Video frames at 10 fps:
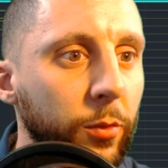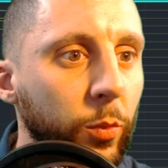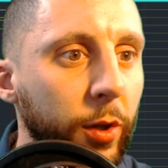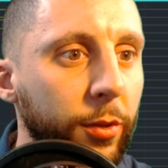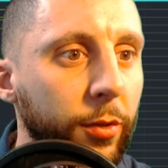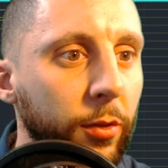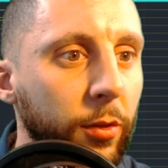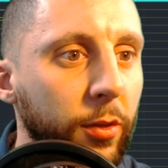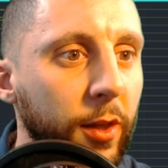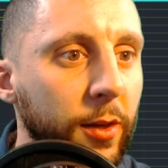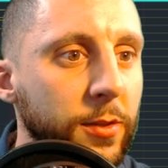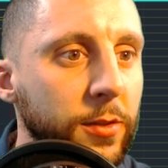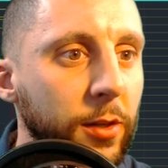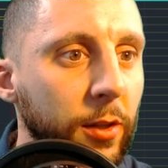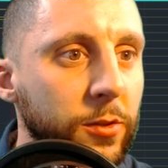with this
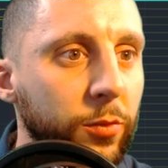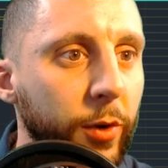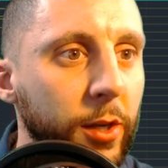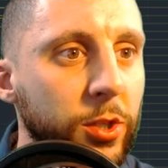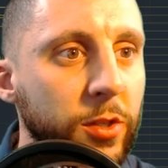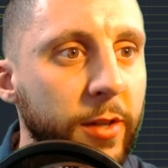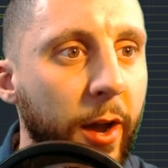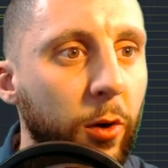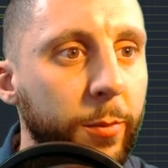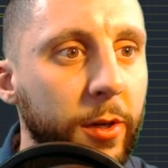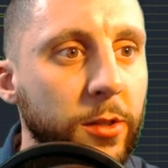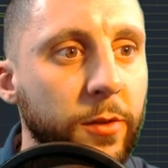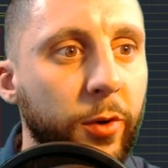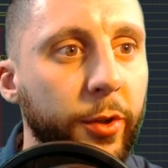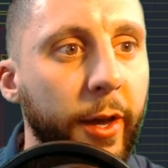it's three inches out because
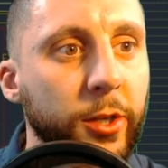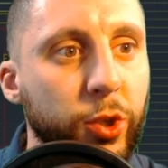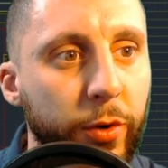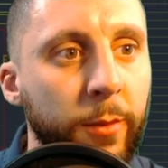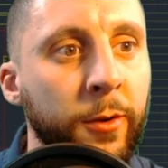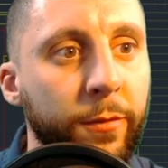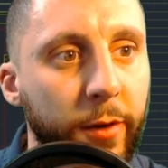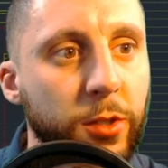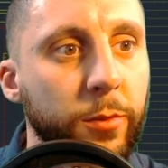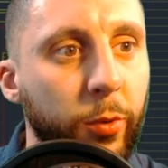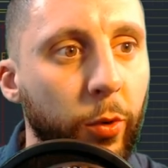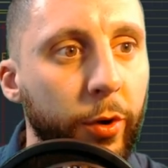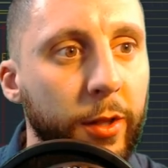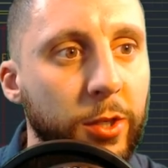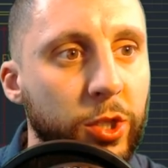of all that trim and fascia board
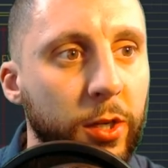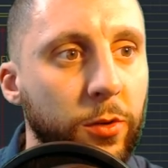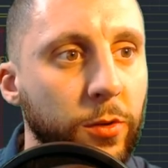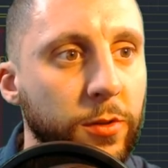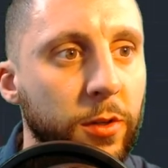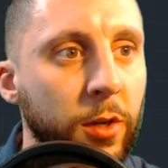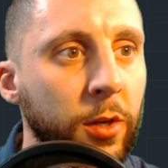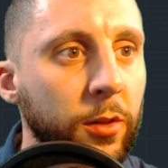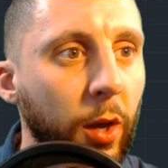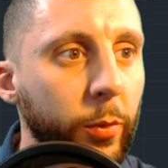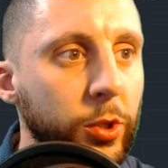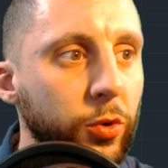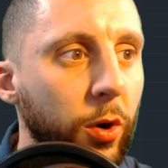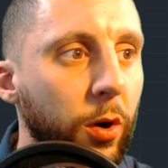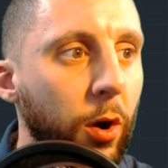and the shingles that we
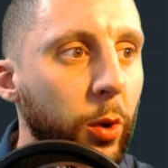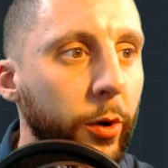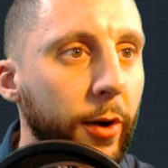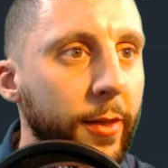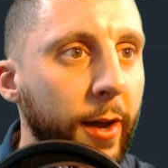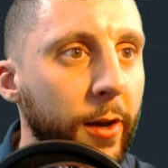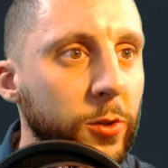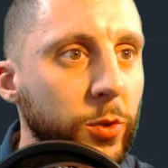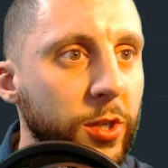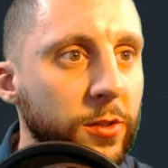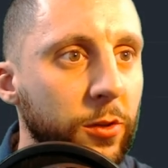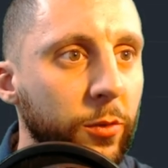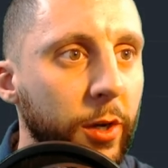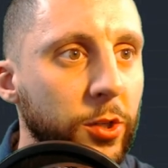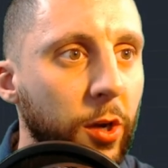draw all the way around the house which has a
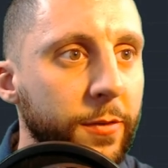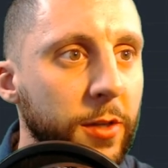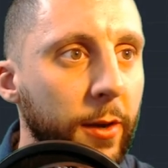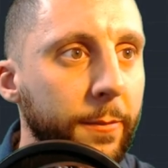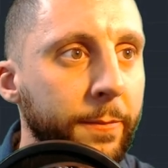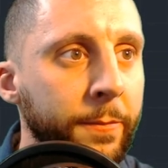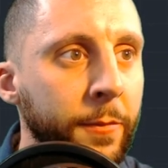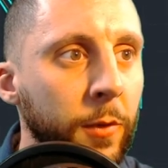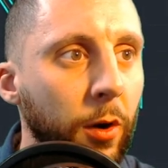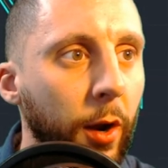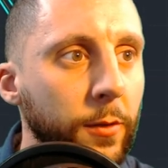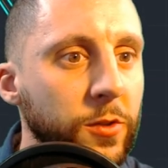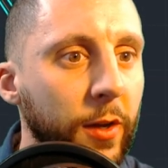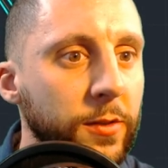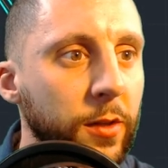three inch offset alright
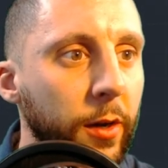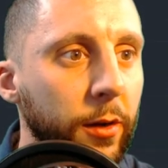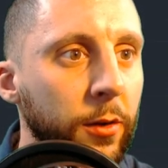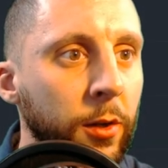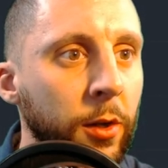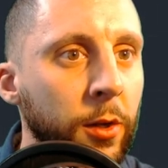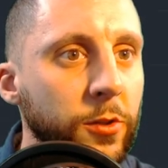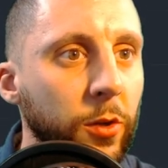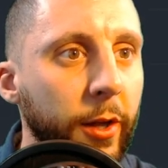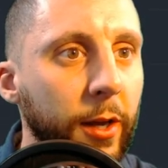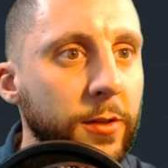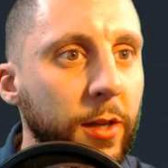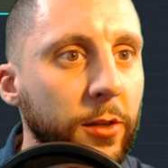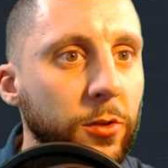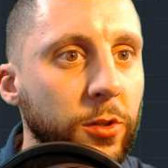so that's done so like I
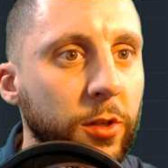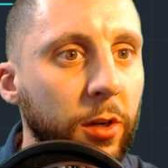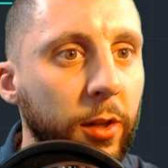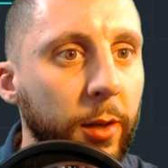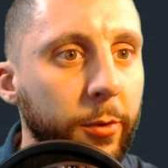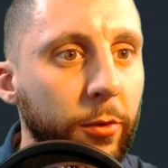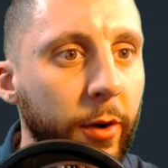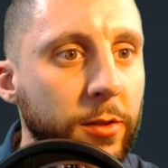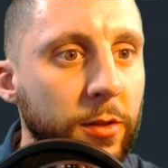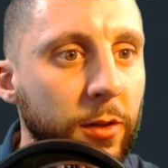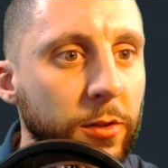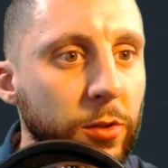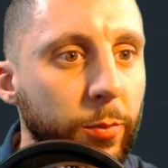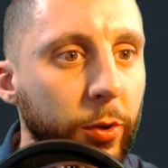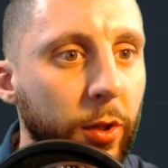said you're just gonna label the rest of this
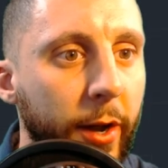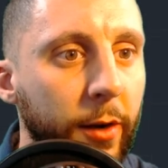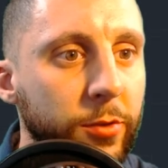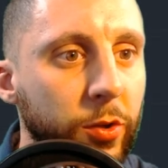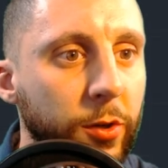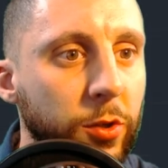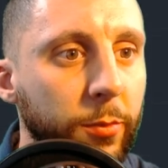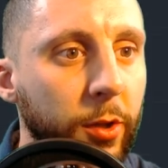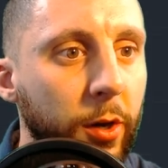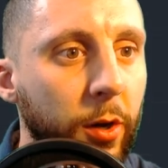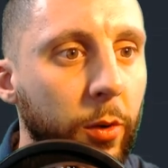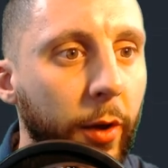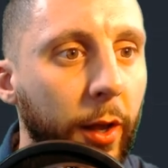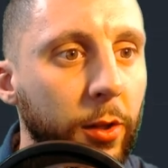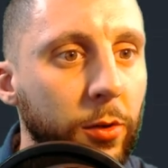you put line of structure below
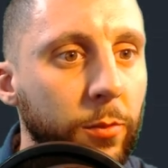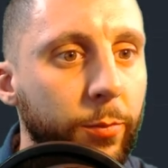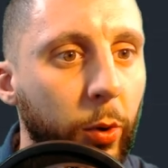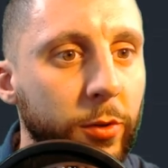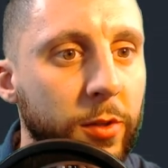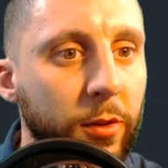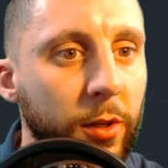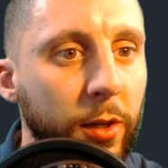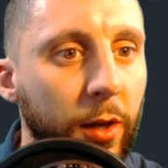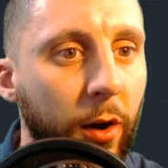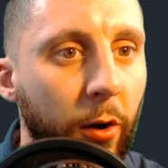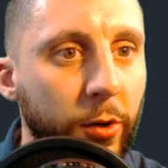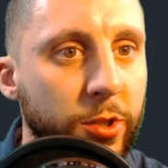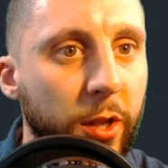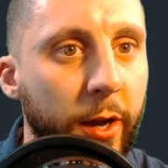and you point to the
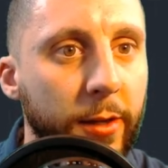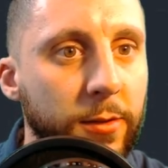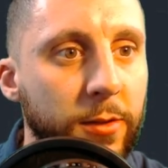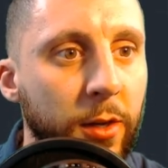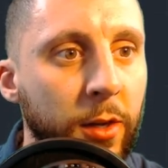orange lines